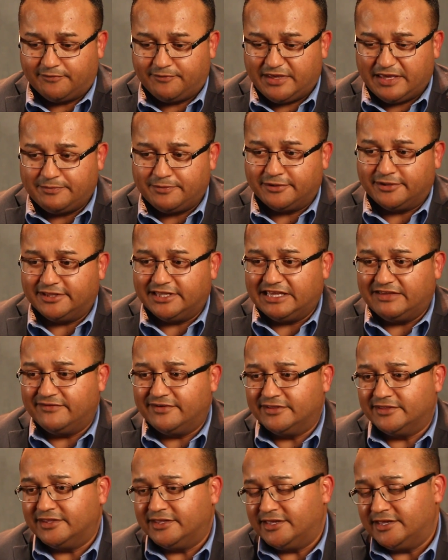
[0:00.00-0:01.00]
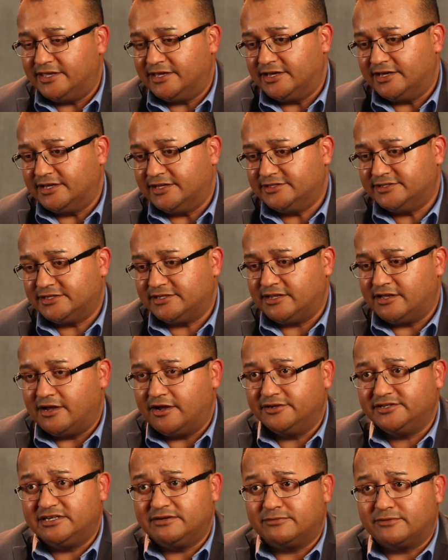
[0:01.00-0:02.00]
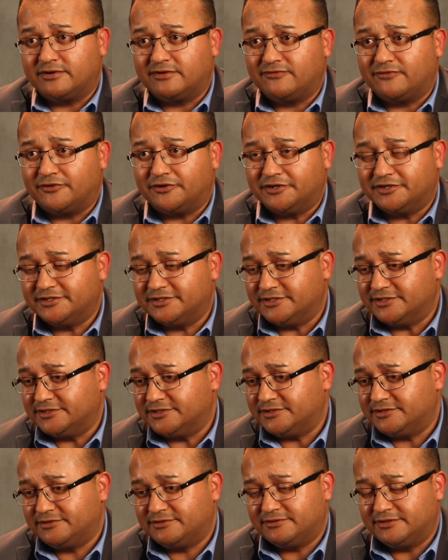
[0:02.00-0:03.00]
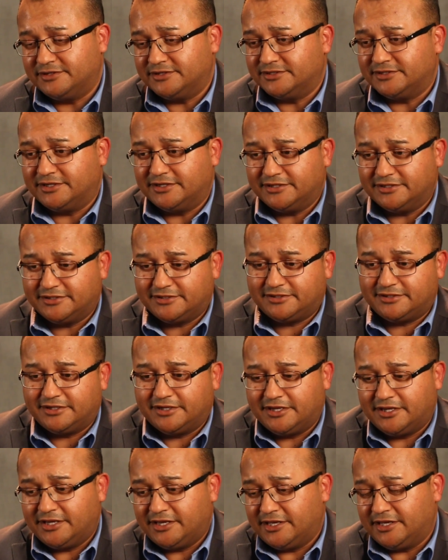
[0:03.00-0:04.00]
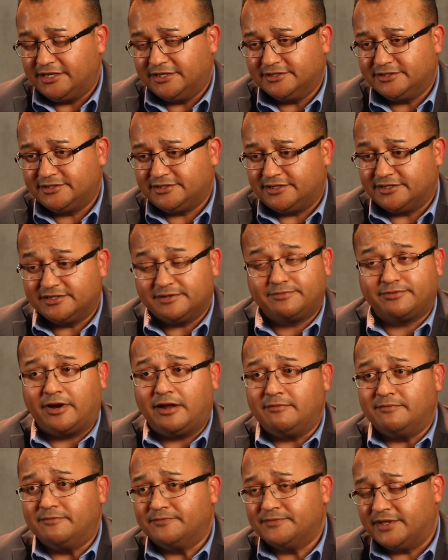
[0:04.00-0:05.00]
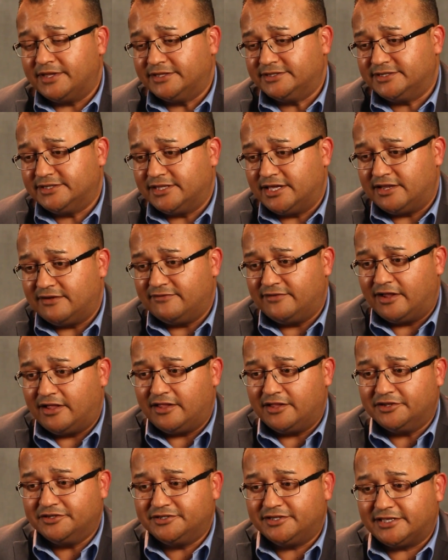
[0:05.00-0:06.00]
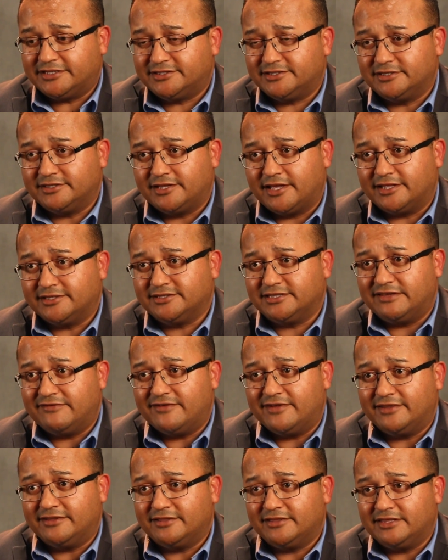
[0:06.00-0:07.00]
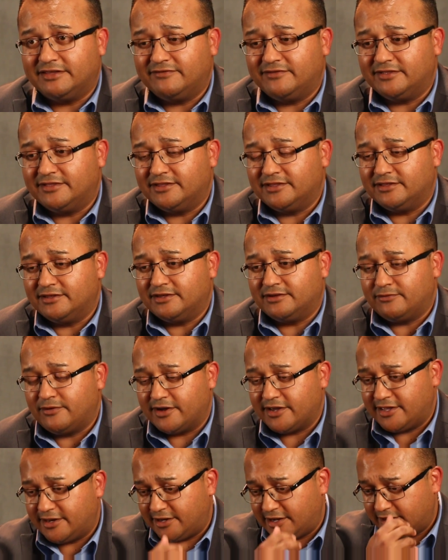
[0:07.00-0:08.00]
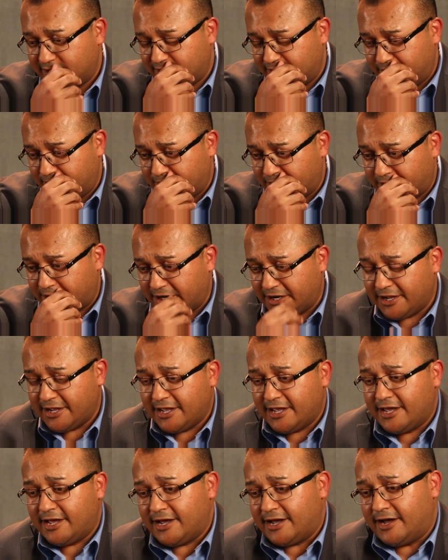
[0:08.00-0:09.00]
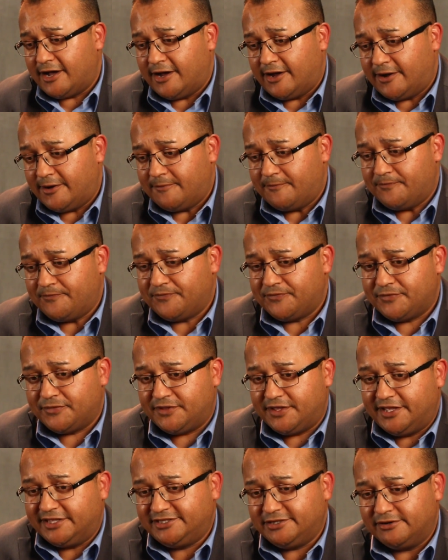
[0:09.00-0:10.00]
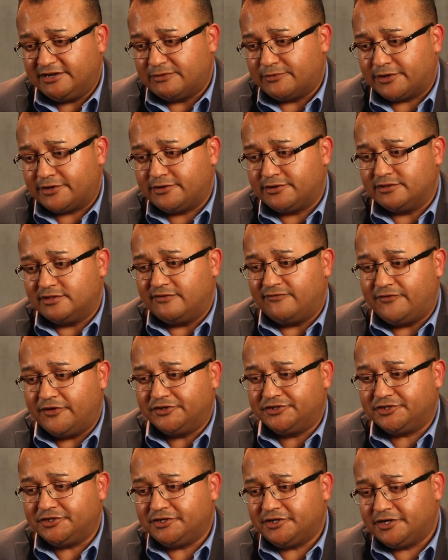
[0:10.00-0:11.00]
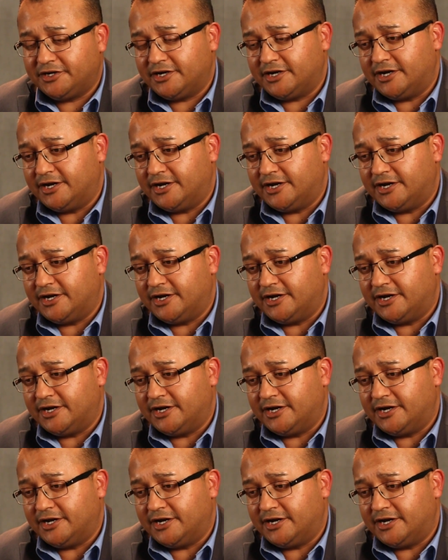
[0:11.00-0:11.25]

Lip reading: people leaving the technology workforce is a problem. It's a lot of knowledge that's walking out the door. The utility worker of the future